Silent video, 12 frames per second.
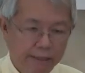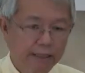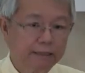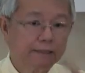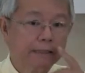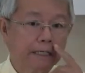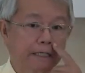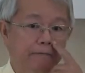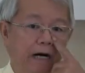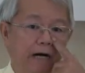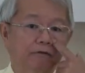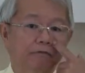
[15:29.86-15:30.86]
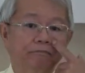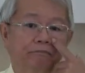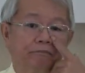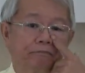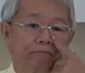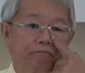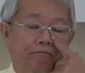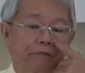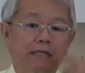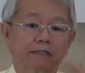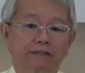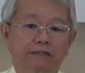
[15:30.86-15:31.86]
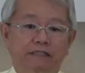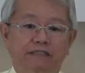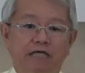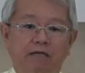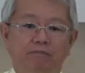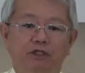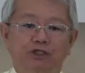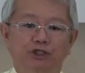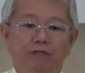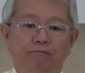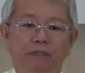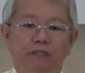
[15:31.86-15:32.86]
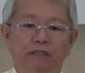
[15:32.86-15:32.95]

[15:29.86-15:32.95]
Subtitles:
third thing about discipleship